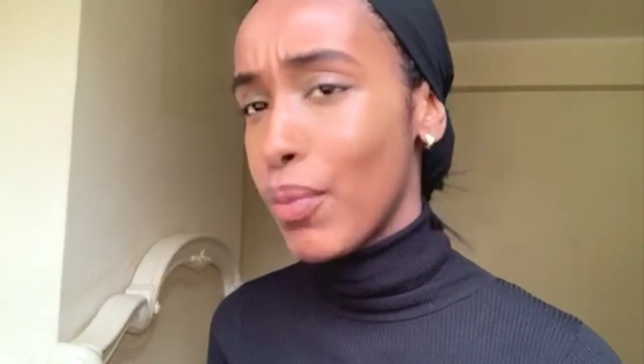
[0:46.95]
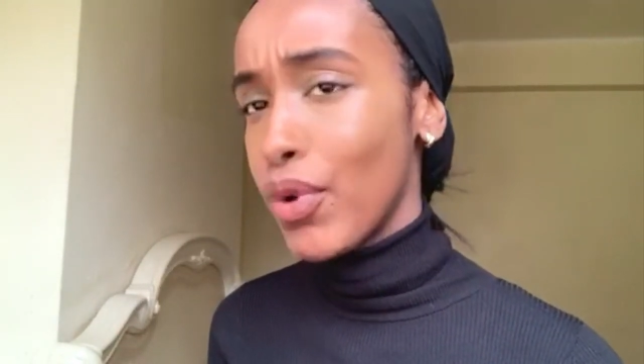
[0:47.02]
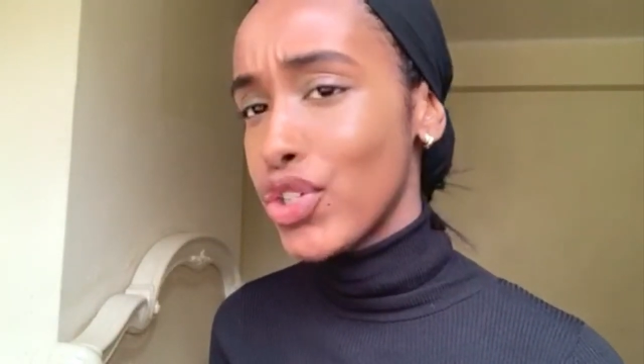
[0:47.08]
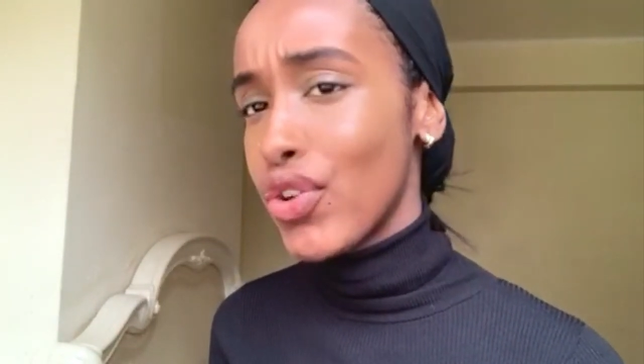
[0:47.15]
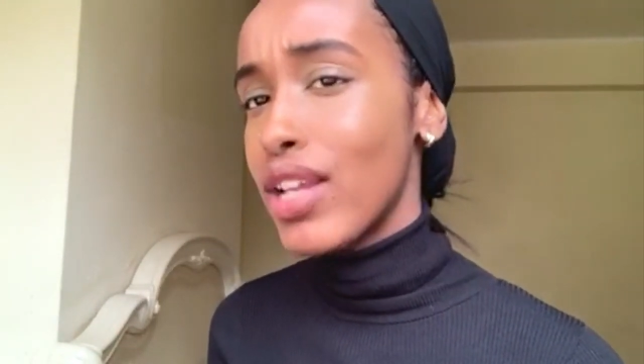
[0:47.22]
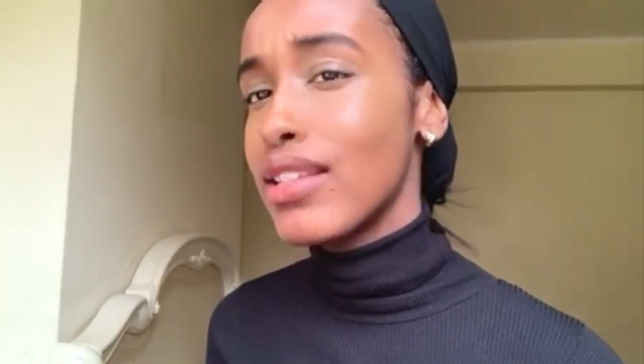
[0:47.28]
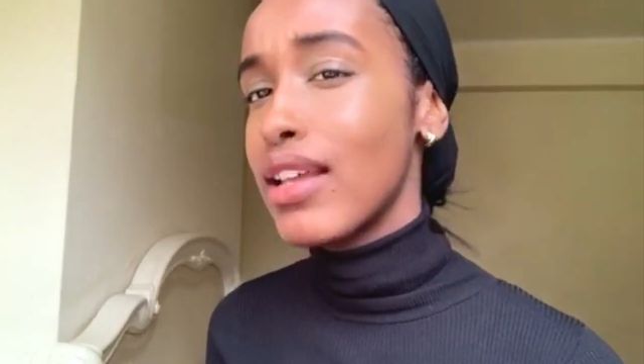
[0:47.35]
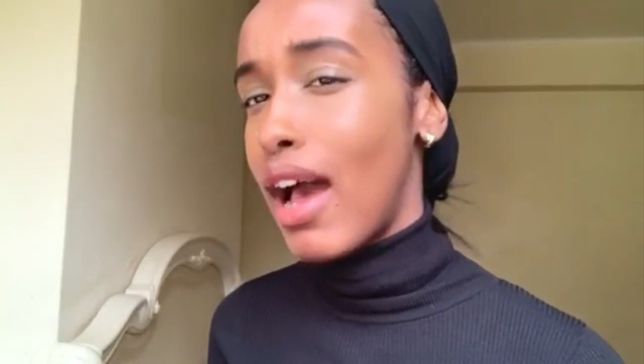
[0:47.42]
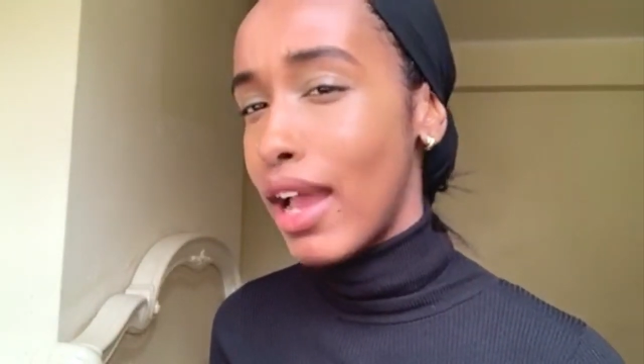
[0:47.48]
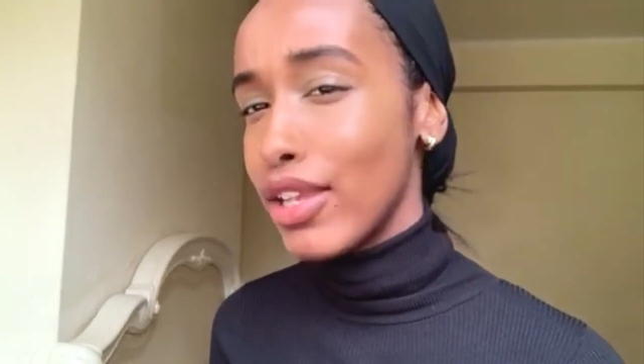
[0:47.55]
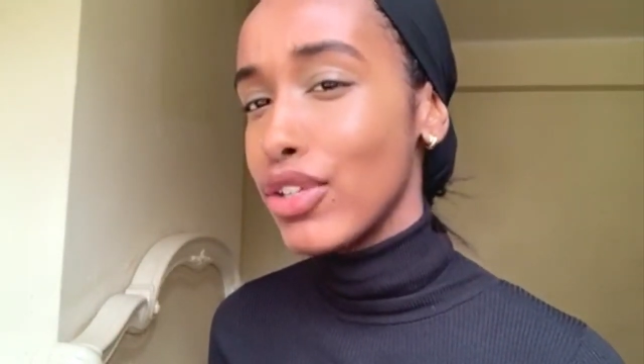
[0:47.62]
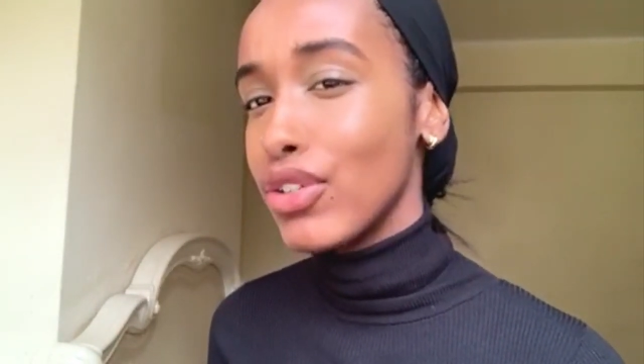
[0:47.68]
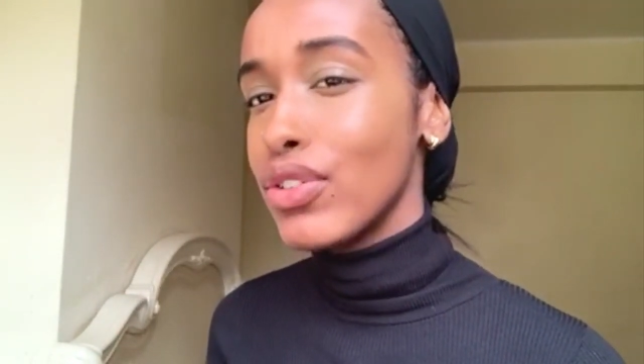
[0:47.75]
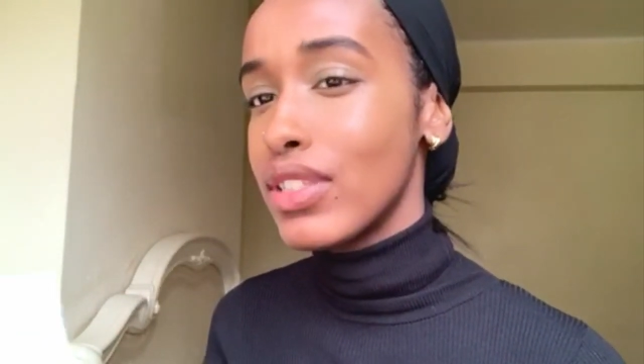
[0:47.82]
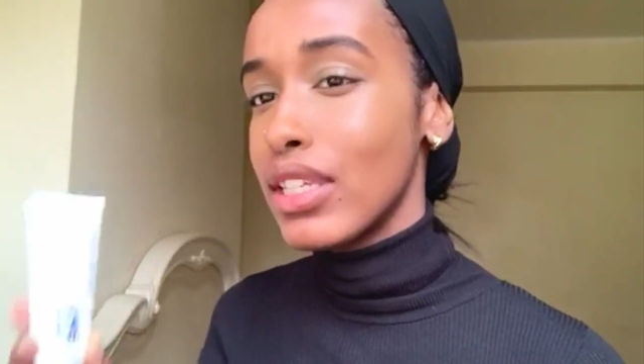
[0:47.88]
moisturizer I
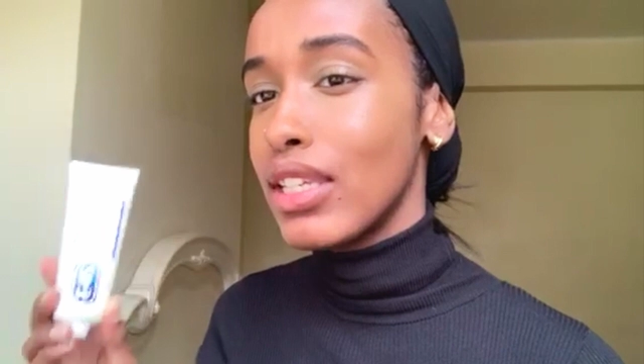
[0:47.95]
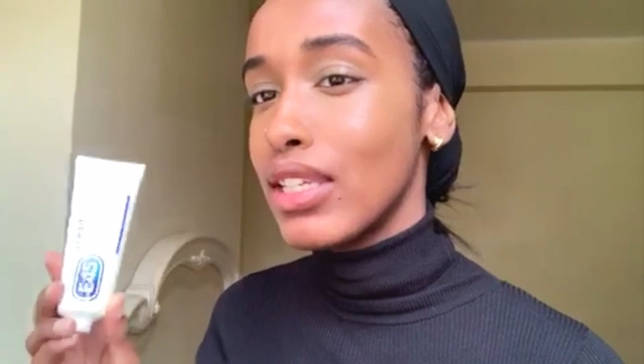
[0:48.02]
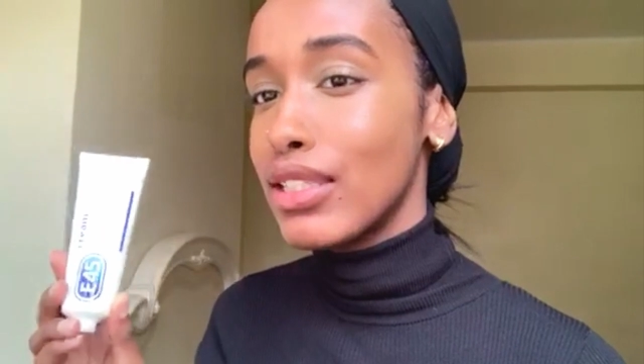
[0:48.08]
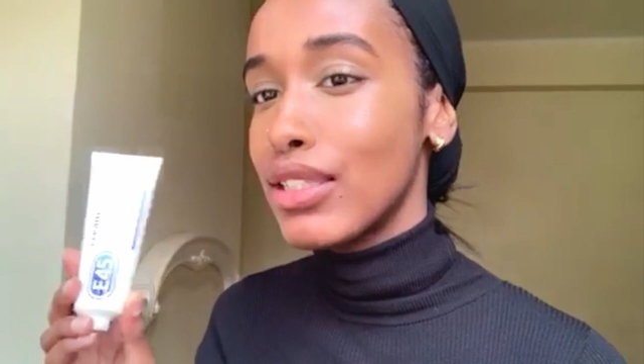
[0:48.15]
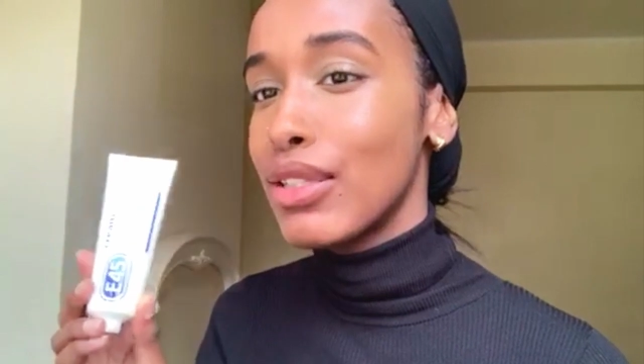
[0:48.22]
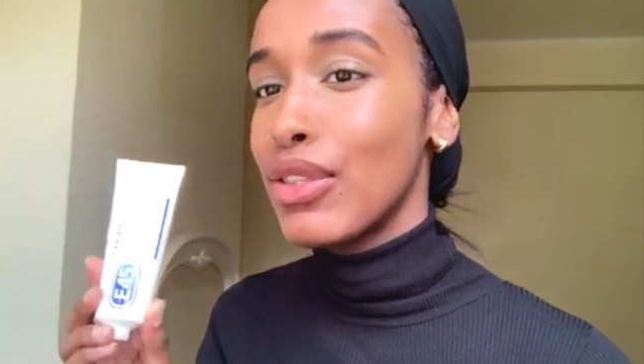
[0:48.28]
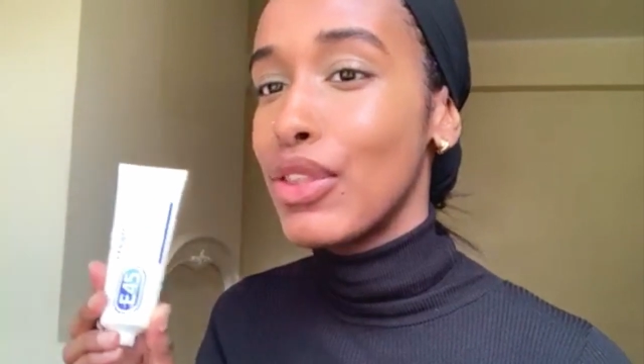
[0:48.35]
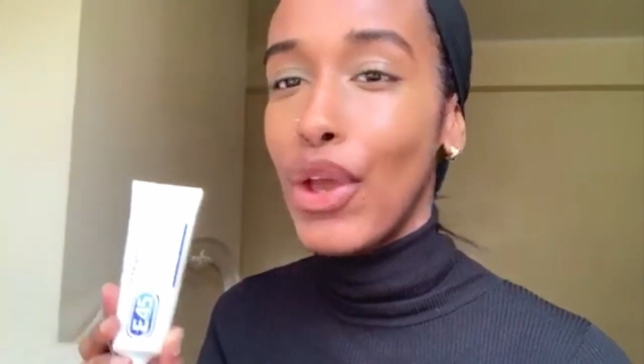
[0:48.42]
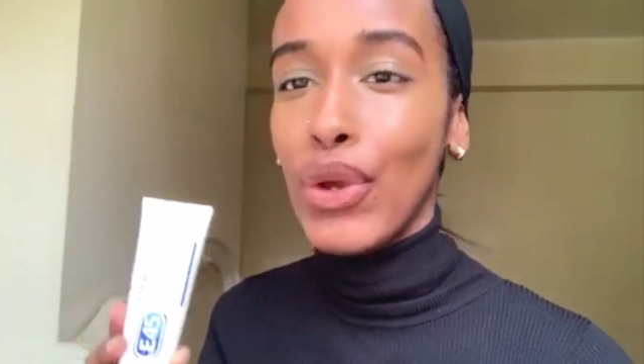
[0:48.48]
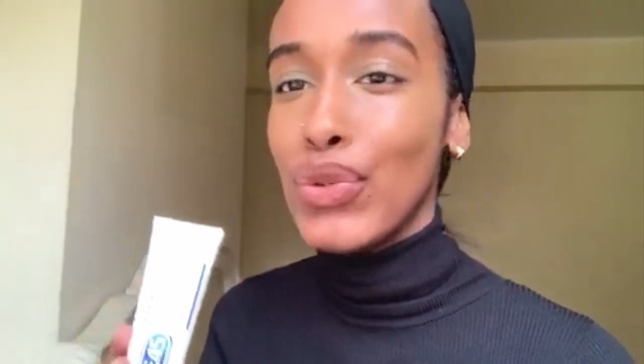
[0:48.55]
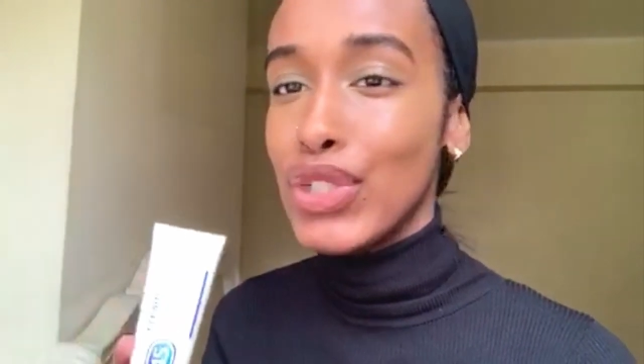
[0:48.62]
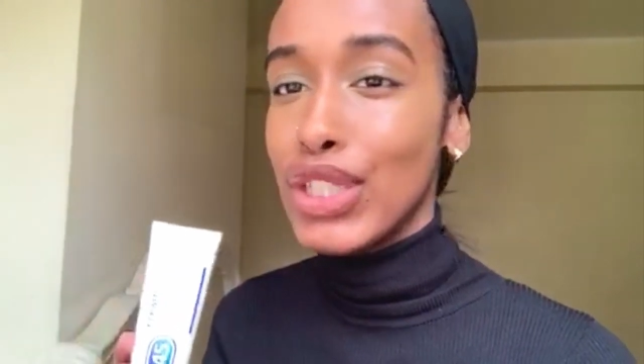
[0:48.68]
use is the